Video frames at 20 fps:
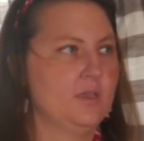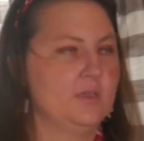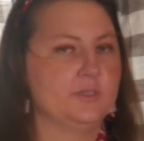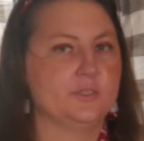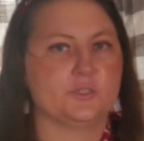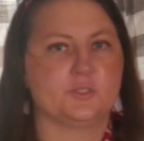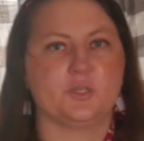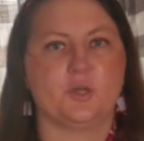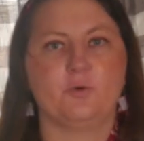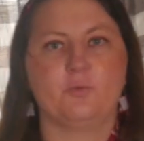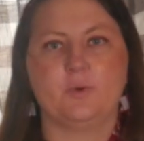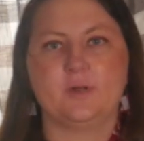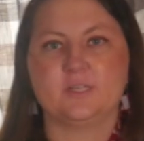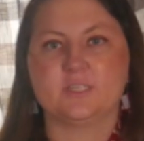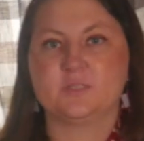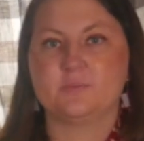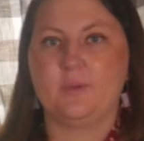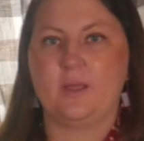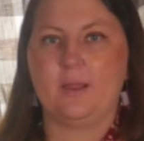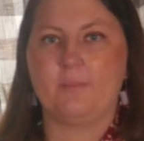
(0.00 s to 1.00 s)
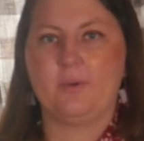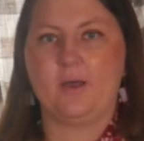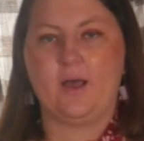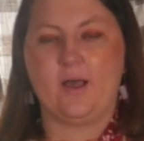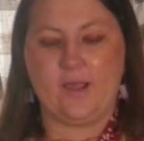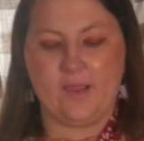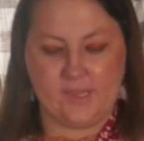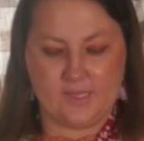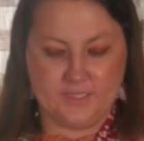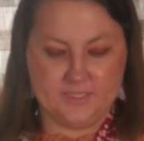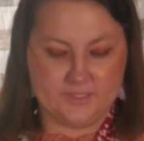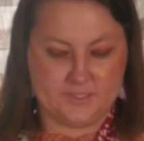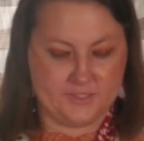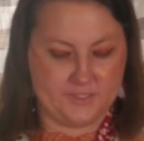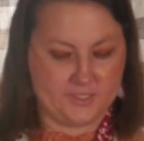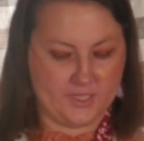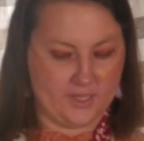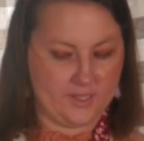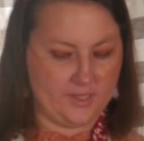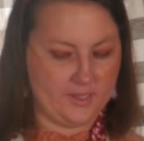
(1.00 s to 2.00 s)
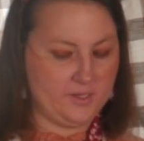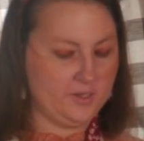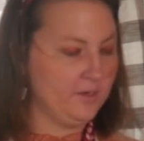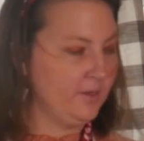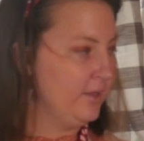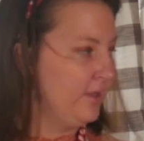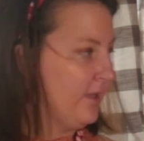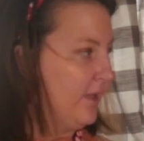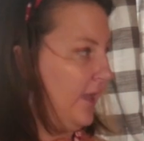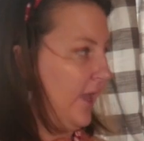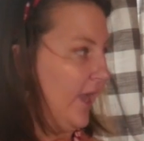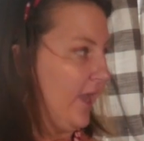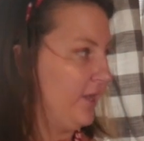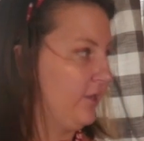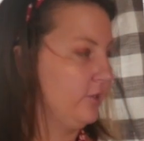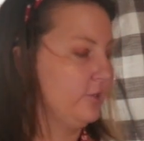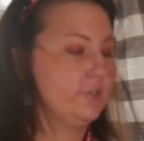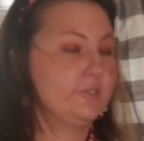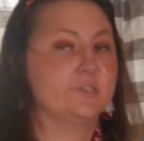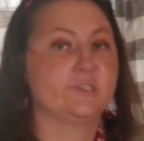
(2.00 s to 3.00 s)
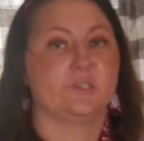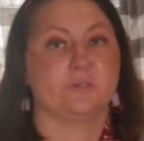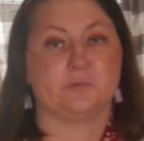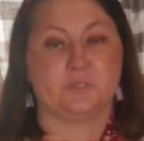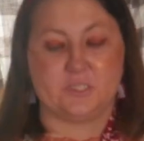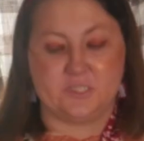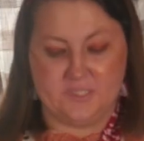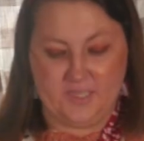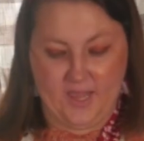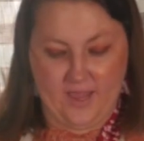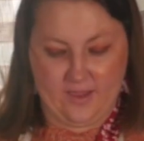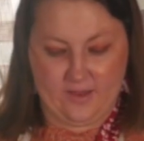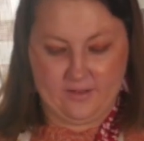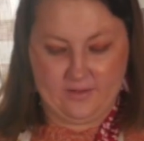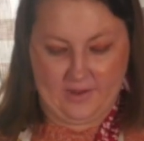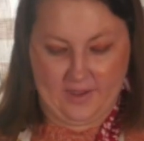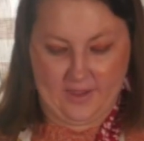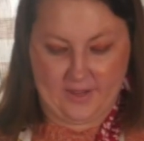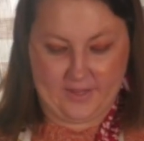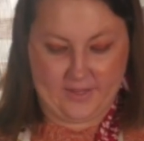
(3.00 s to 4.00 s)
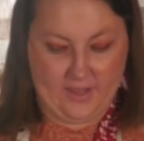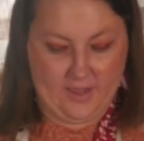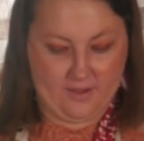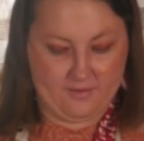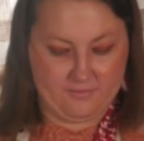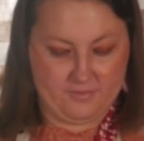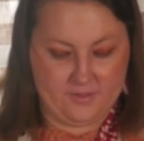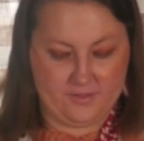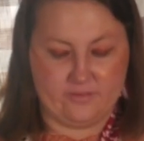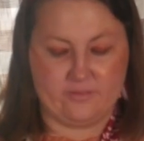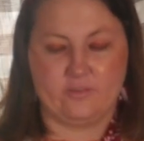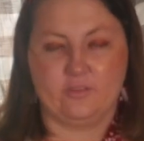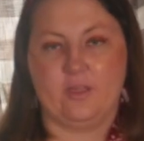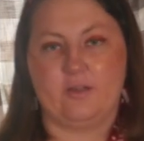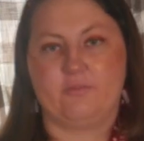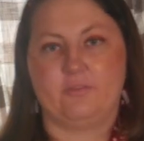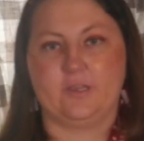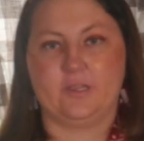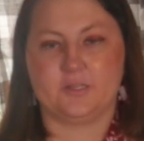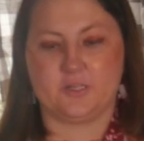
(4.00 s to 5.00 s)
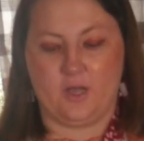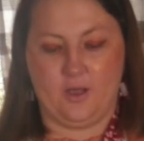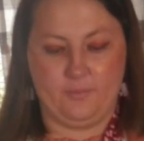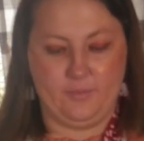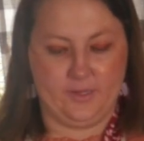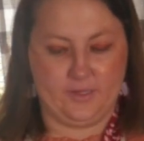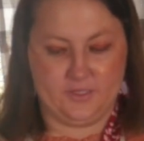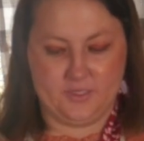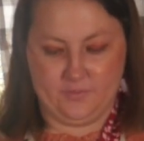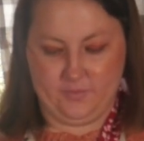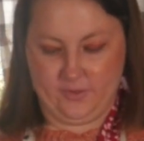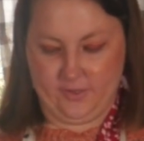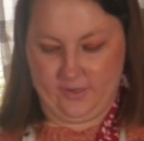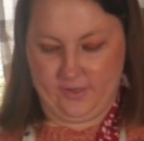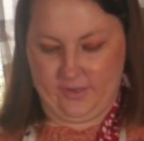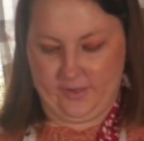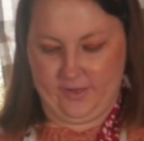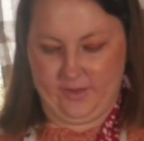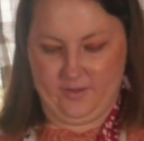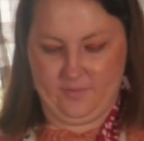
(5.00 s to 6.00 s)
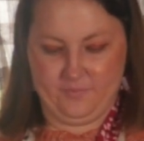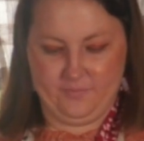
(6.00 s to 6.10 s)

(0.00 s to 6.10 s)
So once my pie is done and also set, I have this lovely topping to put on it.